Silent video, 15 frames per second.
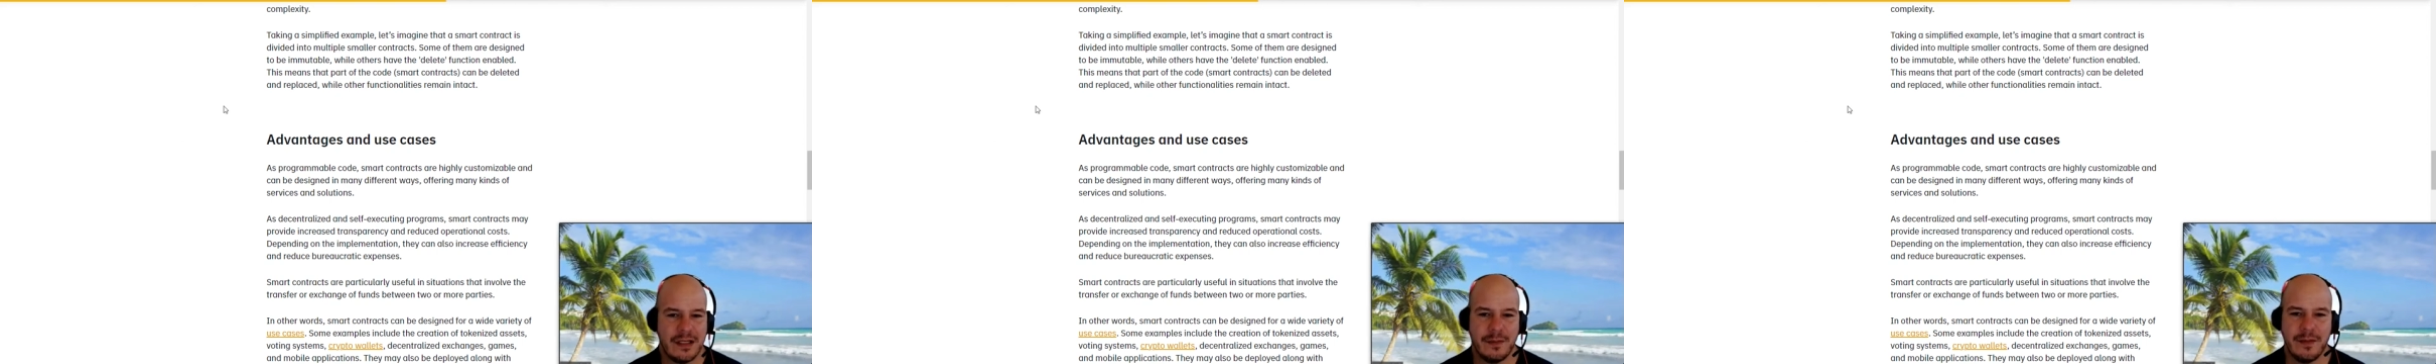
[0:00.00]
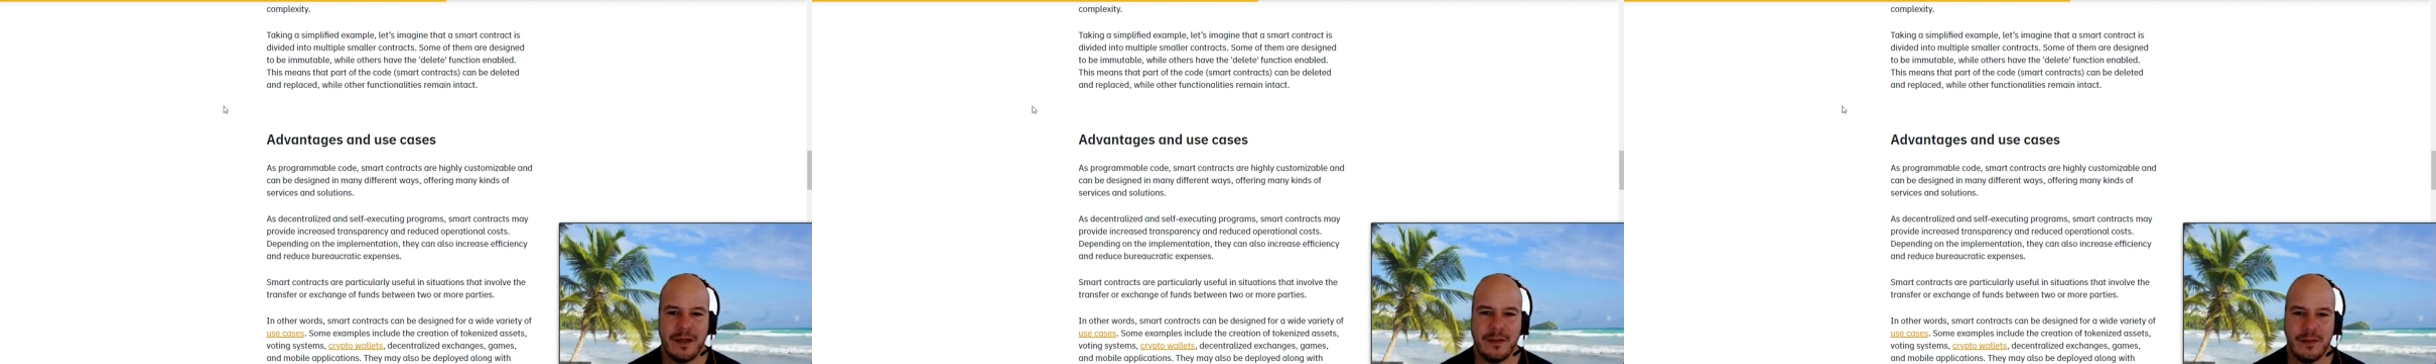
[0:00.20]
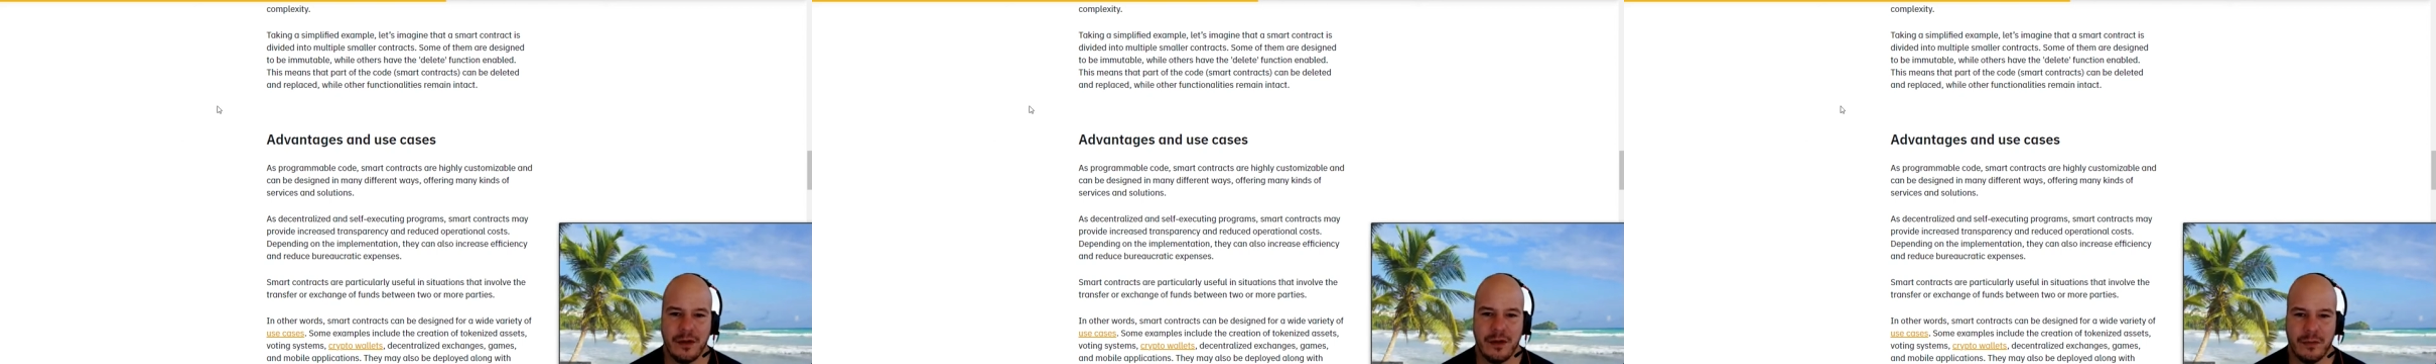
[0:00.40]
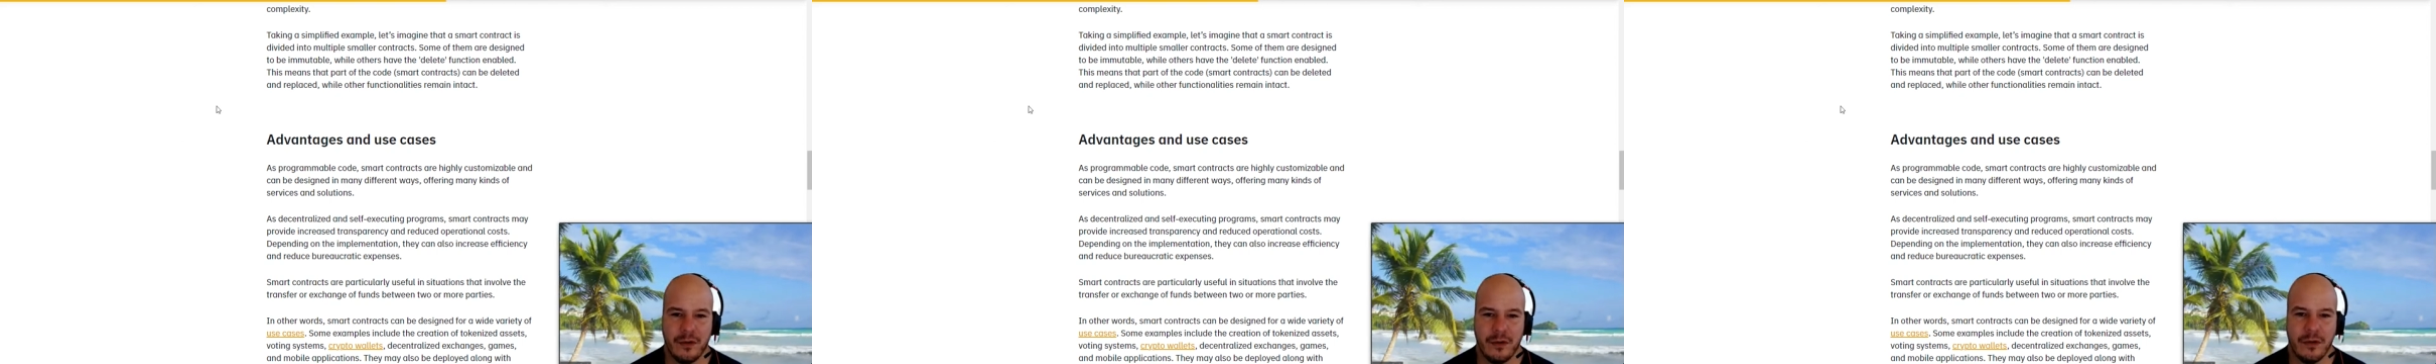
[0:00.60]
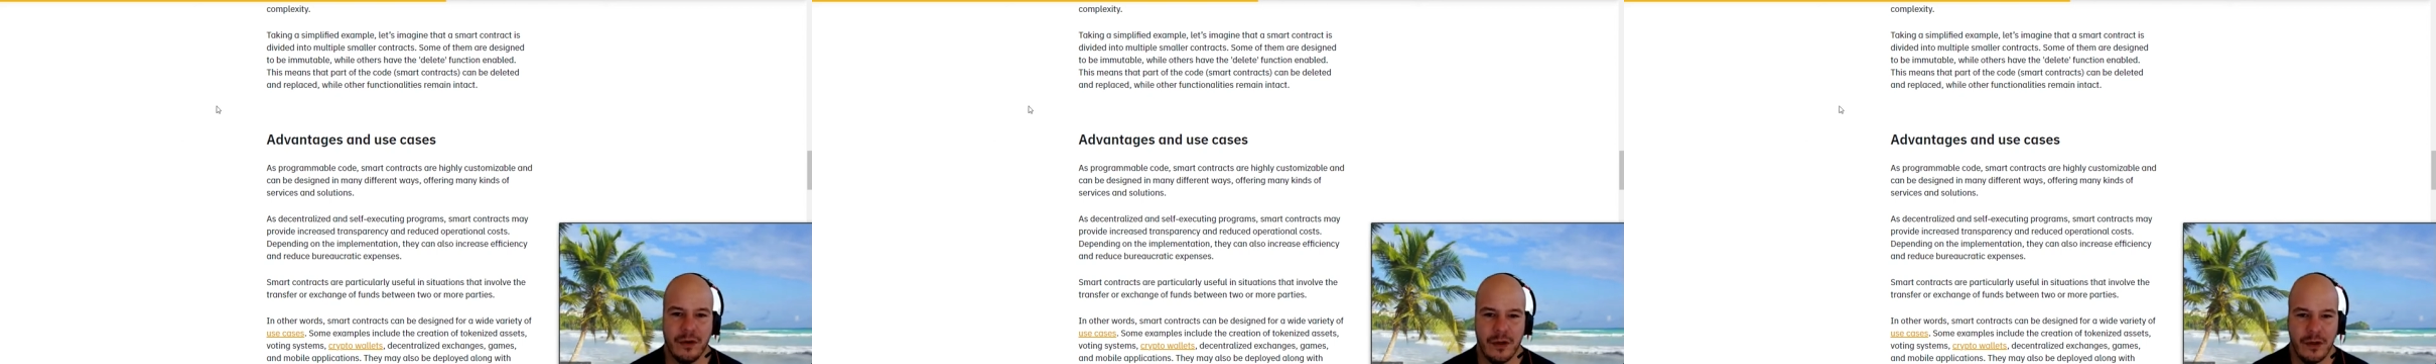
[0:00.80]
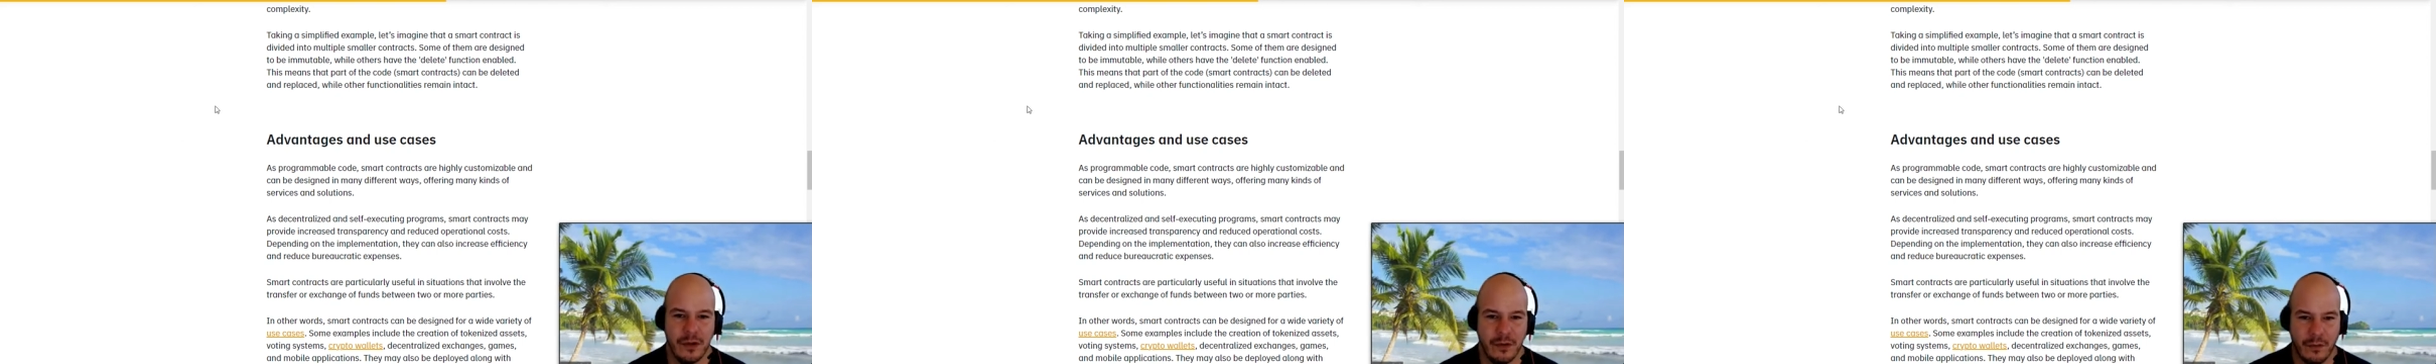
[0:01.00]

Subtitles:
to be immutable,